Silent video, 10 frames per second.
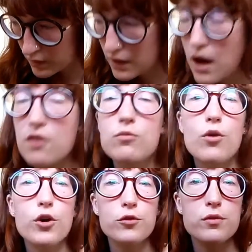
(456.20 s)
Like I've
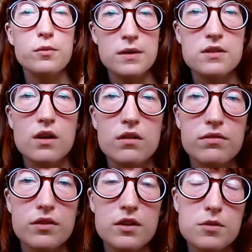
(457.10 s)
worked with
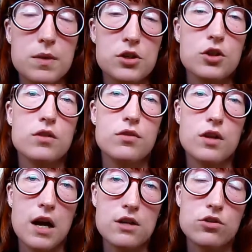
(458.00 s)
myself, especially for
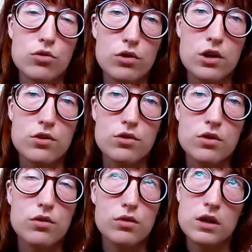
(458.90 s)
the last 3
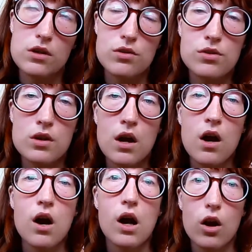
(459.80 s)
years,
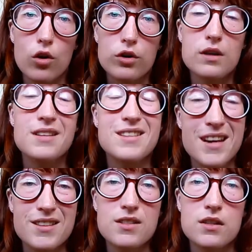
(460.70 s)
a lot,
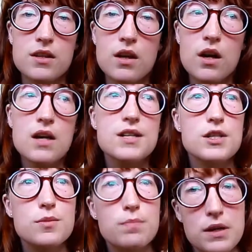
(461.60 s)
intensely,
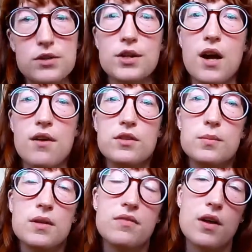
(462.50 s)
especially after
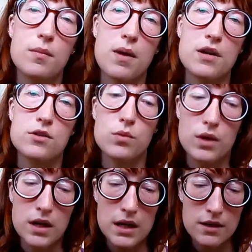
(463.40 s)
my father passed
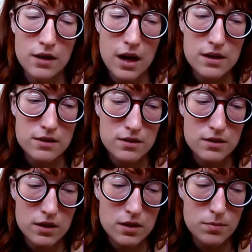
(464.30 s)
away, and the last